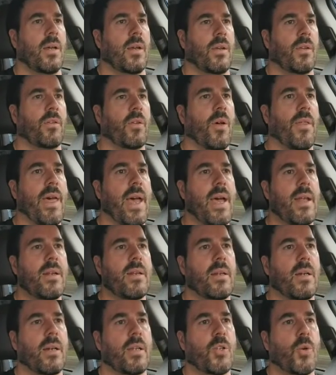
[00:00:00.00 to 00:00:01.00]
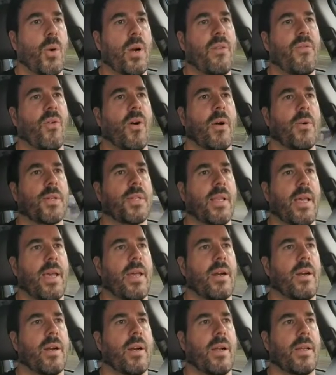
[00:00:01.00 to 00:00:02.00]
So then 24 hours
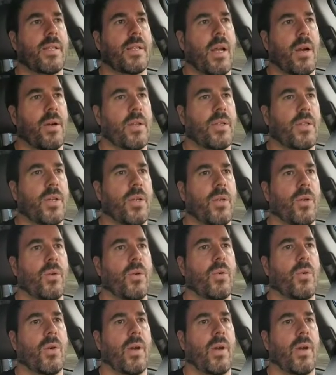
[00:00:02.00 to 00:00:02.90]
later, I started to